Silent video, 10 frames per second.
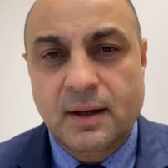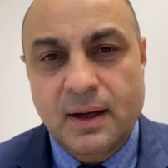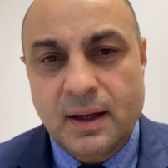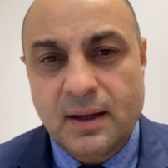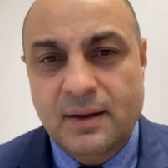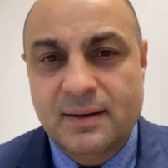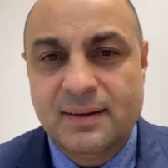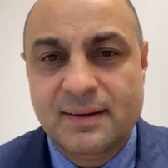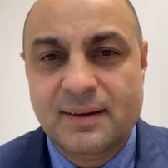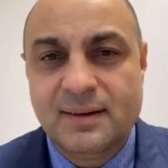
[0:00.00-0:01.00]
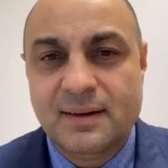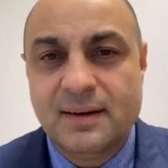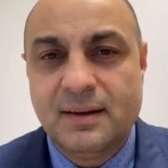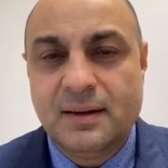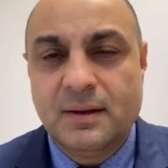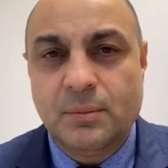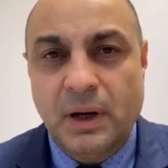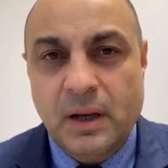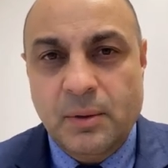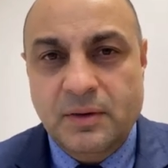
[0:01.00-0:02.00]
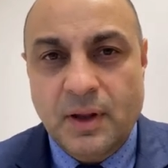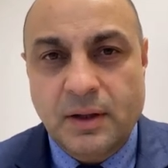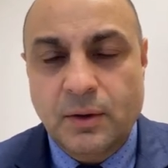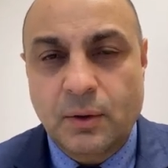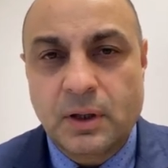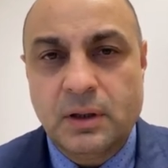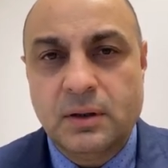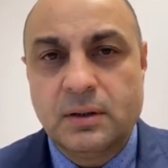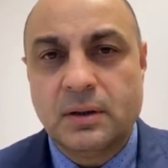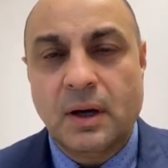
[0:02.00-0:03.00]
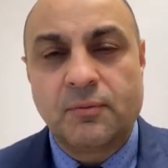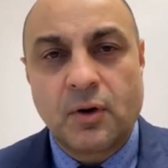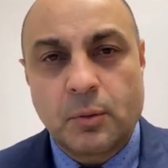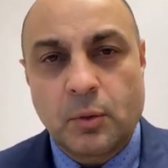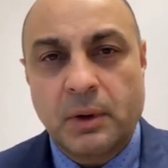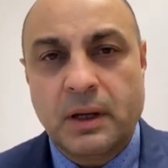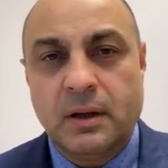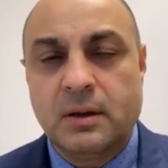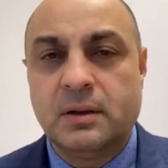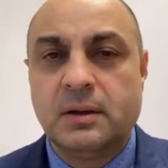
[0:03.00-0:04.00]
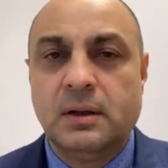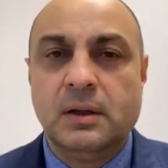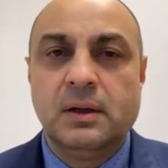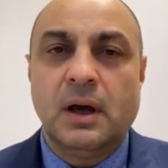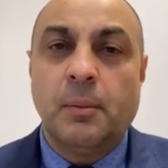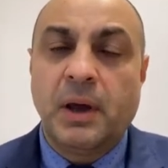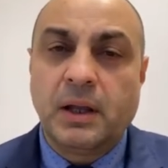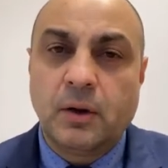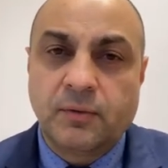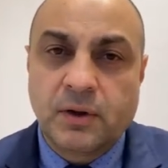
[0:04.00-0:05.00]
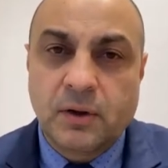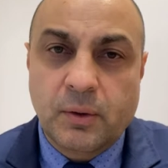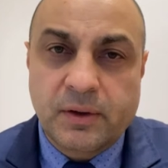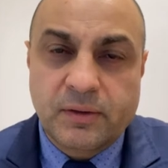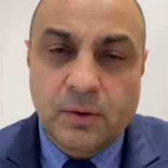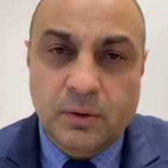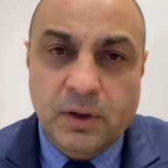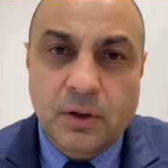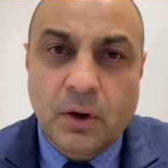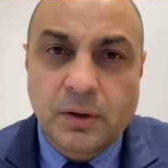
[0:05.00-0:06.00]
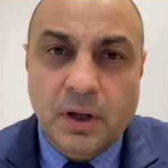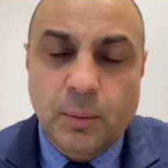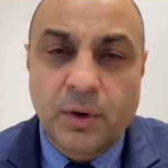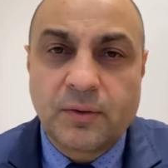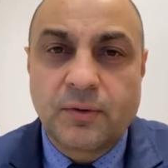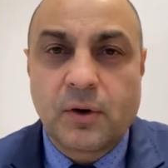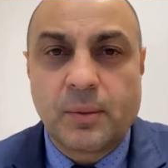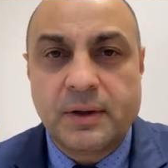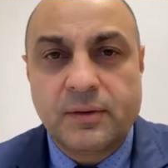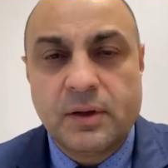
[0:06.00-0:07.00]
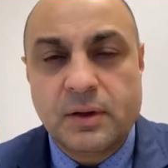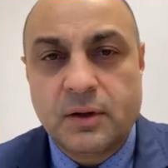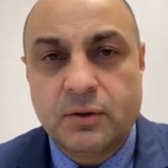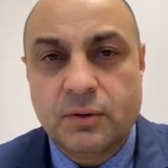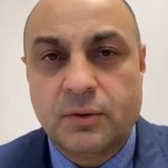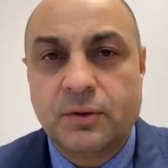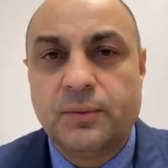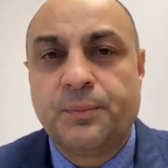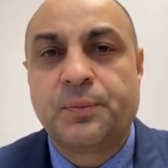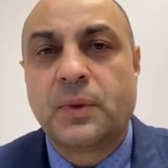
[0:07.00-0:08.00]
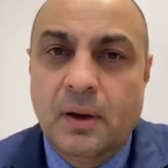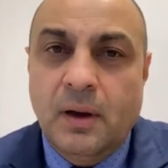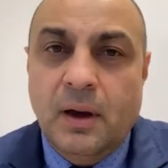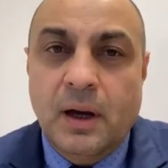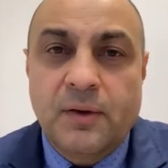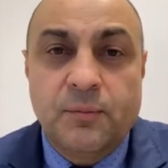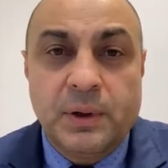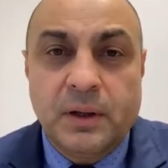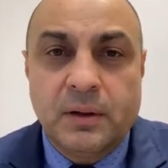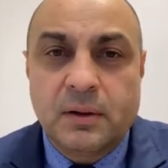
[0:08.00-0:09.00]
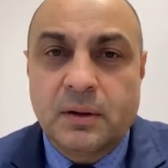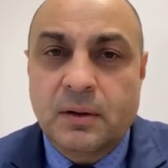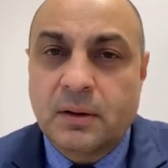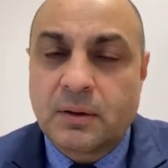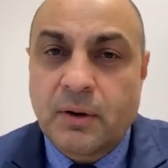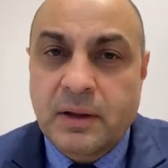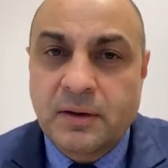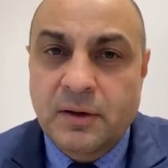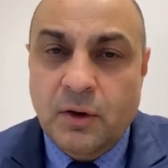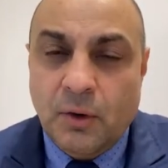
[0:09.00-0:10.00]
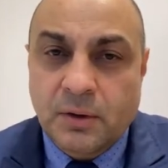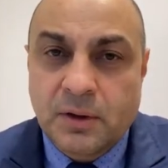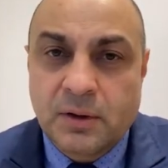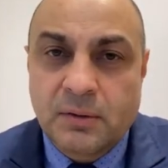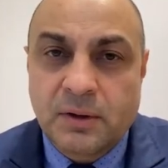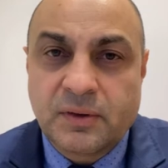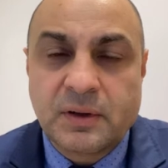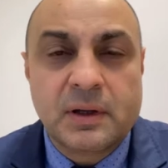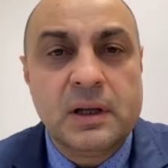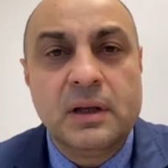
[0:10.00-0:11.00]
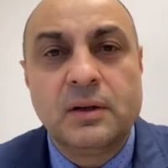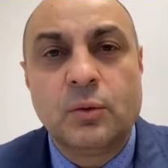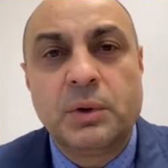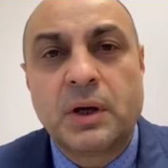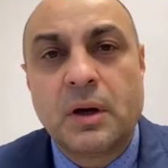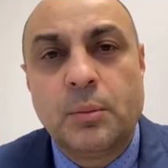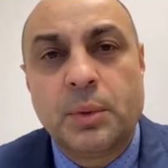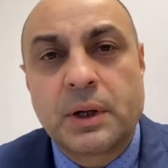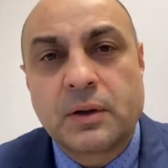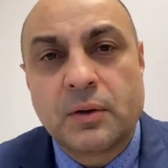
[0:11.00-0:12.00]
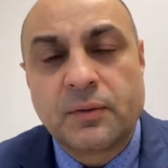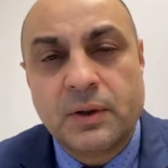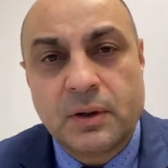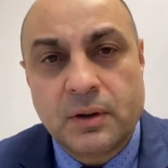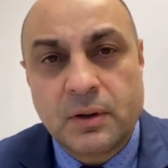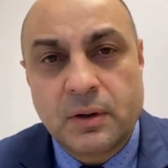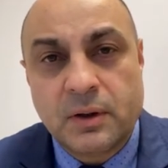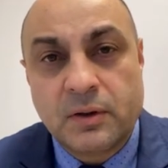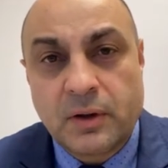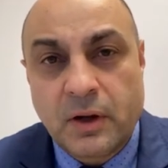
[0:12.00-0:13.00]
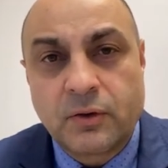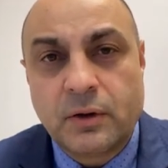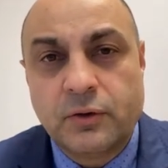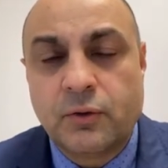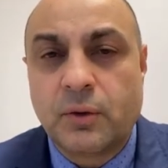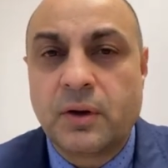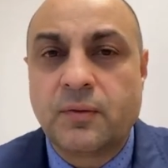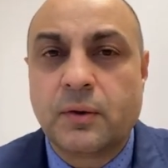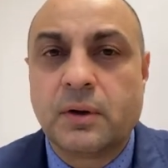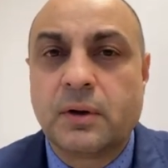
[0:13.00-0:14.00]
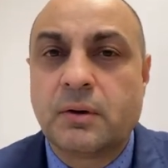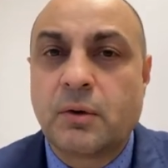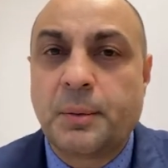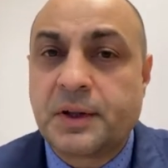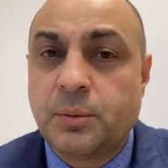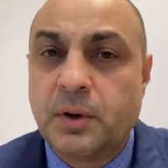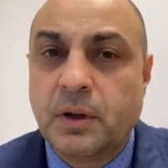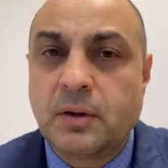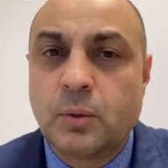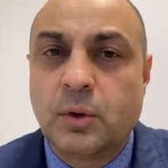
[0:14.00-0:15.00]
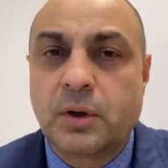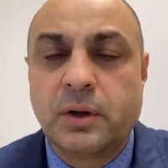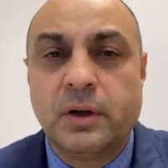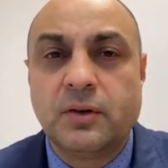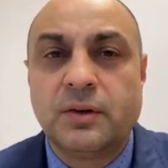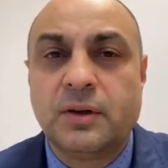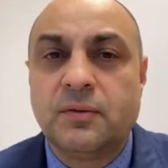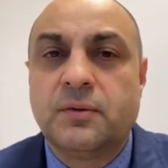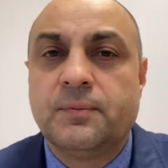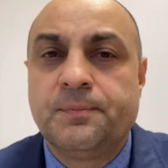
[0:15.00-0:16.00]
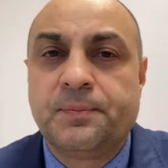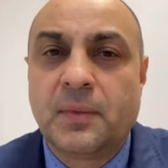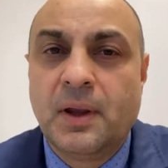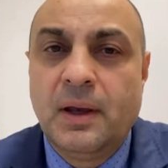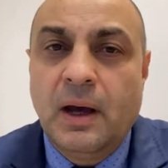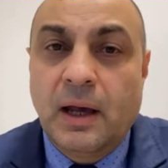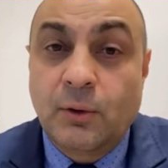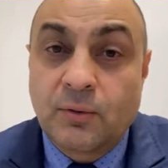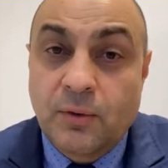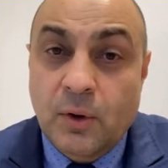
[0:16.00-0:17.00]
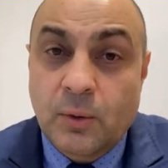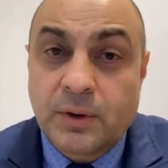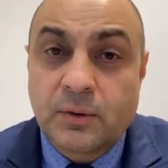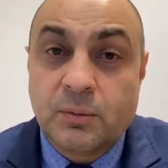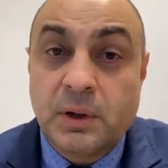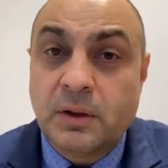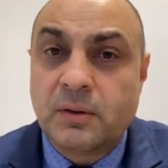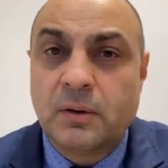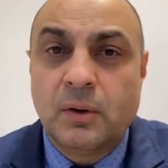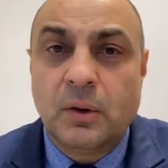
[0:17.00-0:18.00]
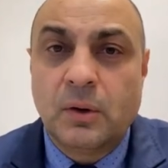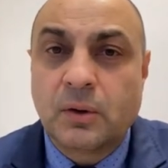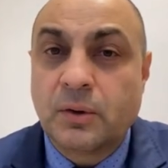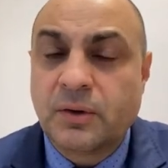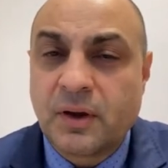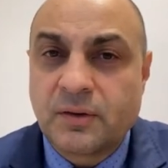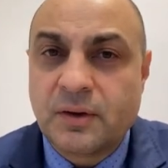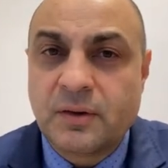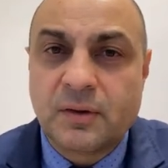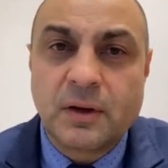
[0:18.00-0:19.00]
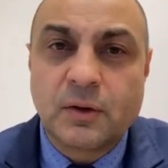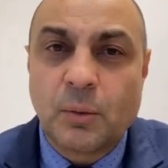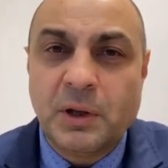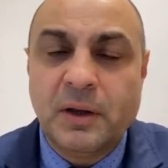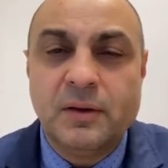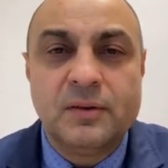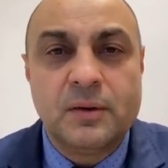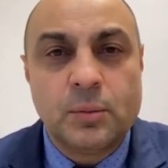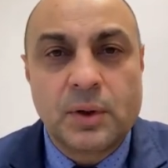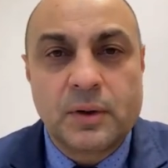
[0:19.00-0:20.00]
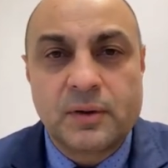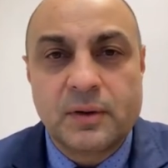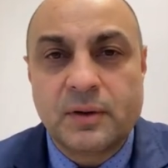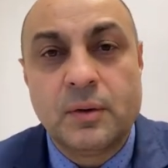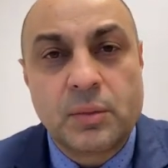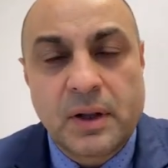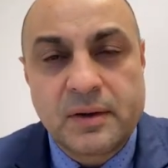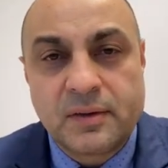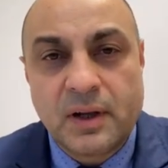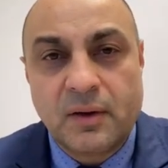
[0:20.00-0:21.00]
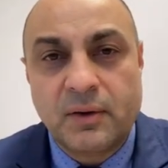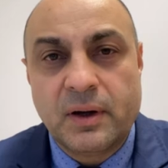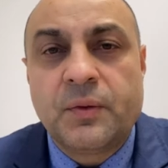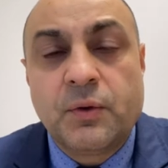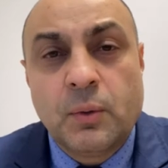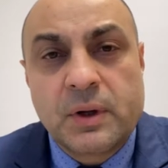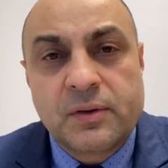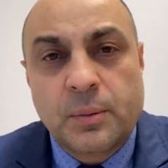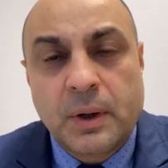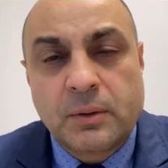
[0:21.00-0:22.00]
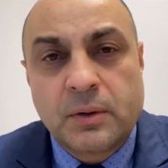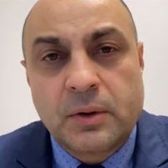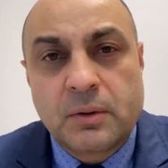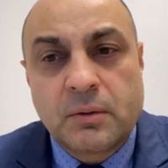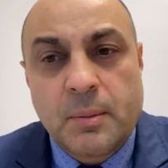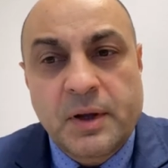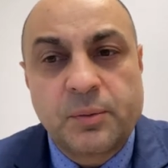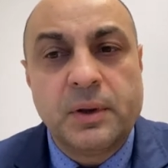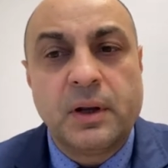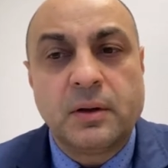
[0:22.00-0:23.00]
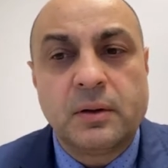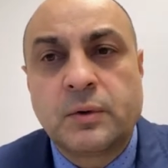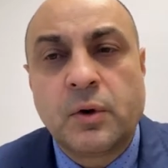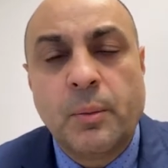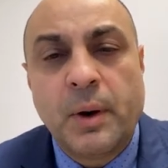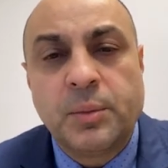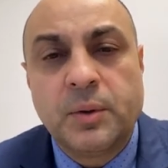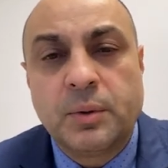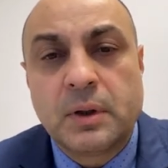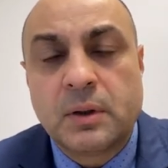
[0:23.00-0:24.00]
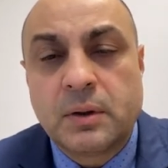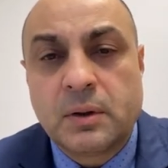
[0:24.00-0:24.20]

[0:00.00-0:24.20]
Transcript: Hi, my name is Dan Doghi. I'm from Romania. I'm head of the OSCE ODIHR Contact Point for Roma and Sinti Issues. I've been uh, granted the honor recently to become part of the international jury for the Roma Spirit Award initiative. I look forward to meet all contestants and nominees in person in Bratislava. A few words about uh, Roma spirit. Roma people